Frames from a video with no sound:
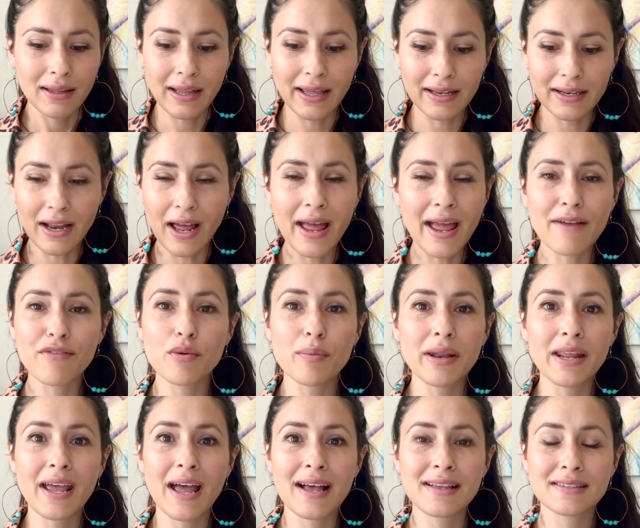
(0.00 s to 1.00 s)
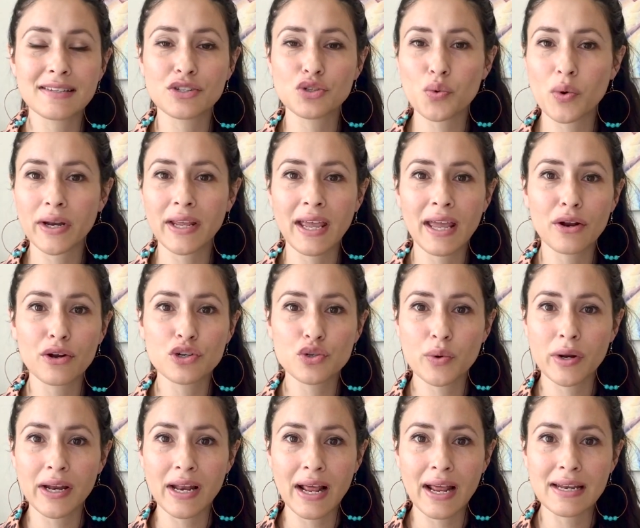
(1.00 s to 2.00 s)
Not everybody has a 28 or
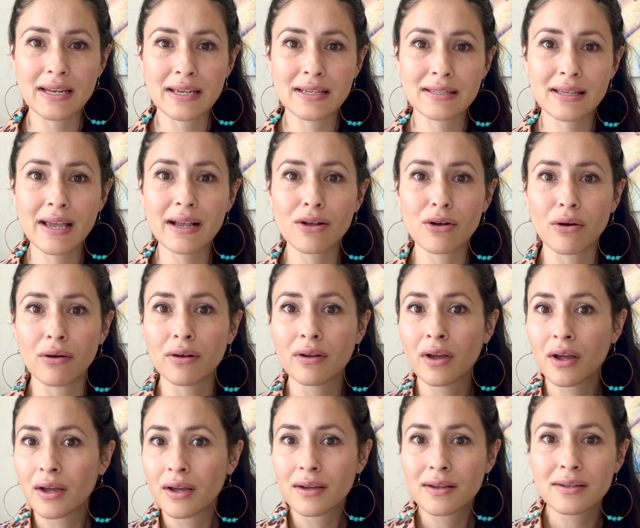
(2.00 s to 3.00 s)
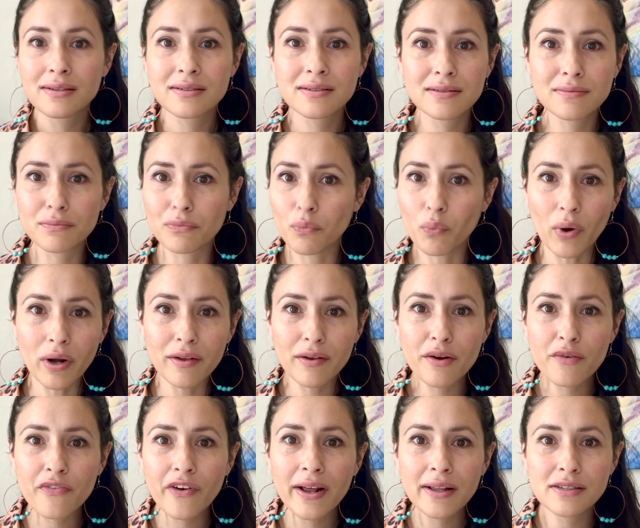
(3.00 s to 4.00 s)
29 day cycle. One of
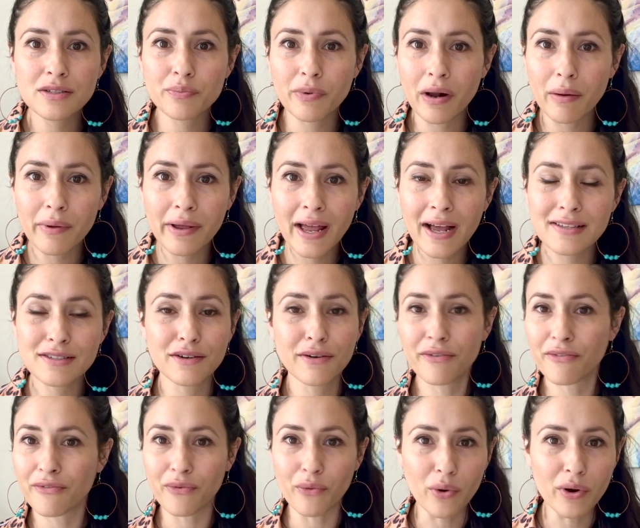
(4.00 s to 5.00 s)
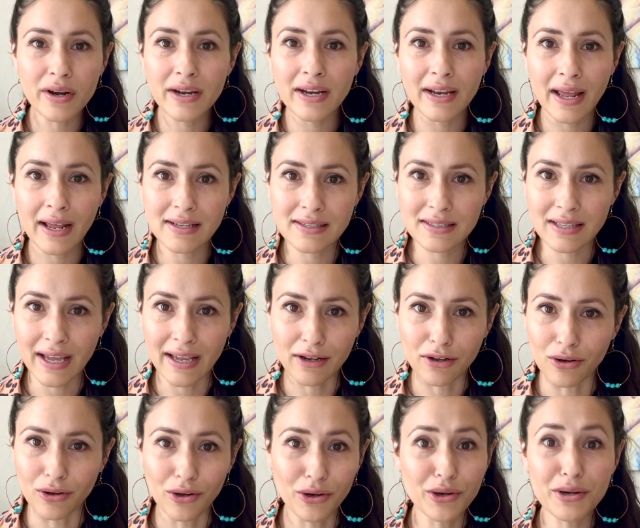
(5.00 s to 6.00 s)
your friends probably has a 40-day
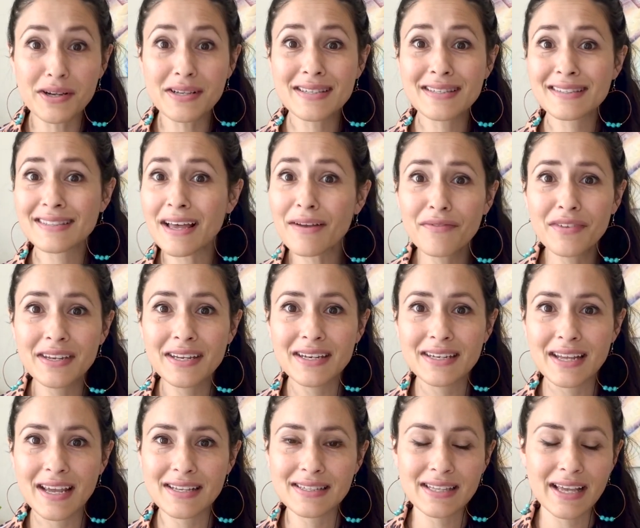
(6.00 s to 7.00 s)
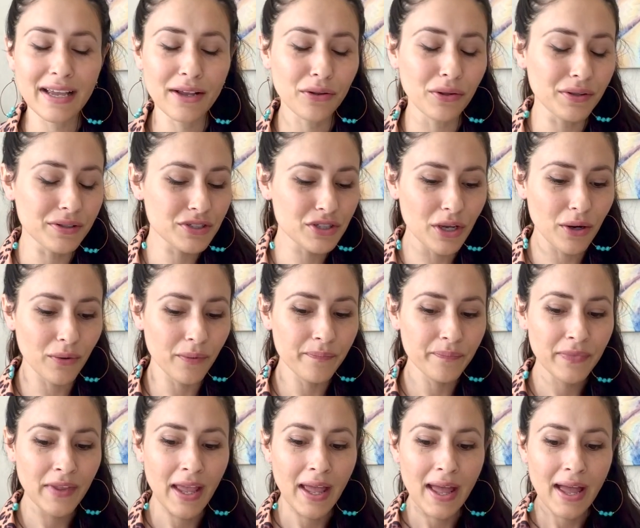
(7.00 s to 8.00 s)
cycle or a 70-day cycle. So
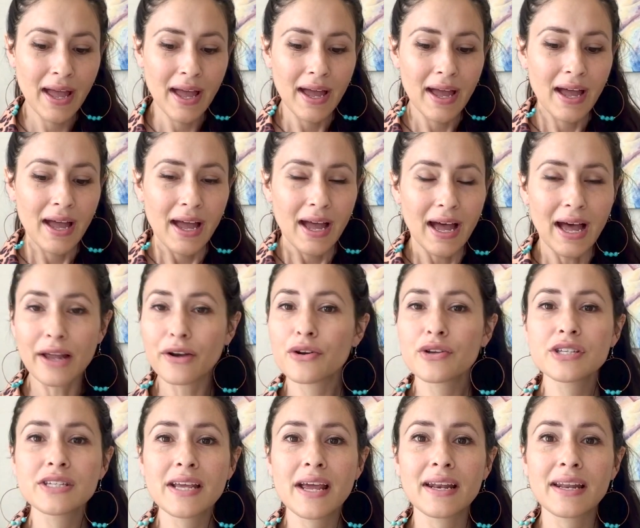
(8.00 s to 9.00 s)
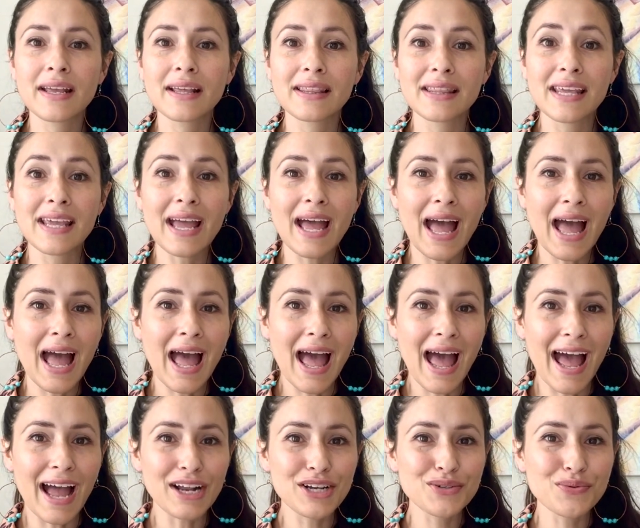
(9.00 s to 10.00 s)
understanding the
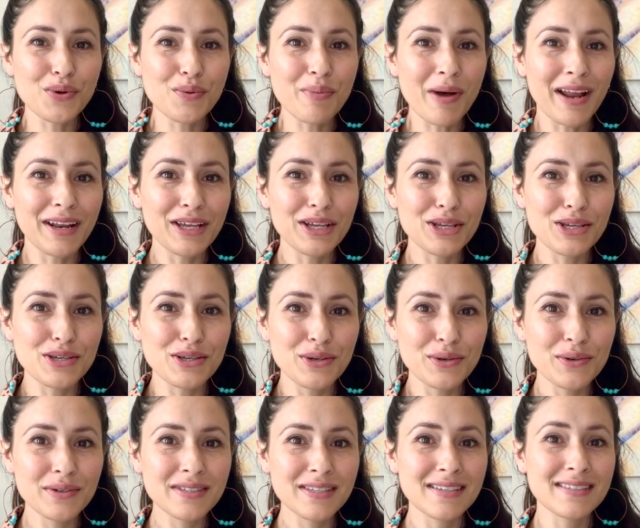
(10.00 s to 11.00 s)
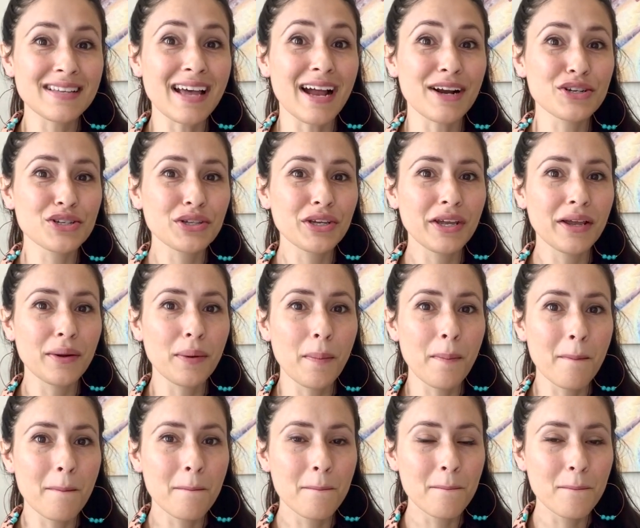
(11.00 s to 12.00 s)
actual body cues is actually
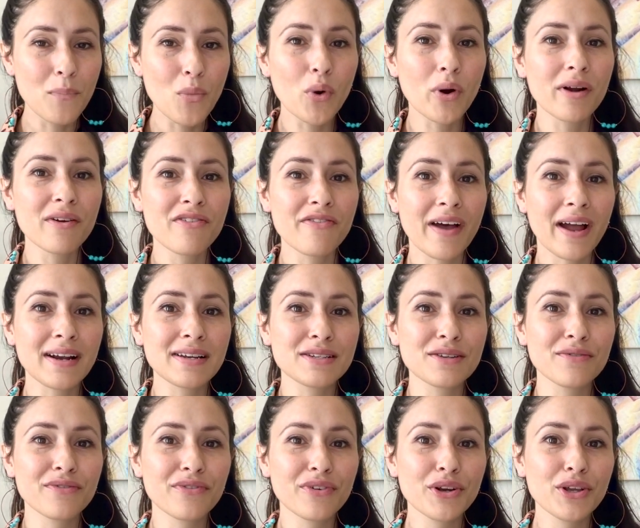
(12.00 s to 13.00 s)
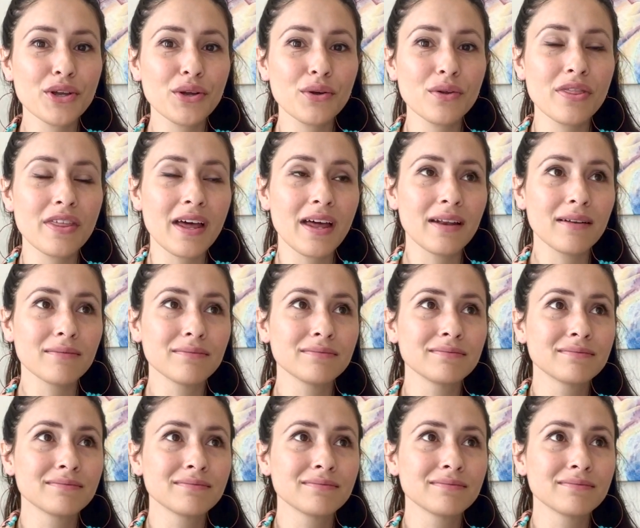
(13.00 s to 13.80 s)
more effective for you than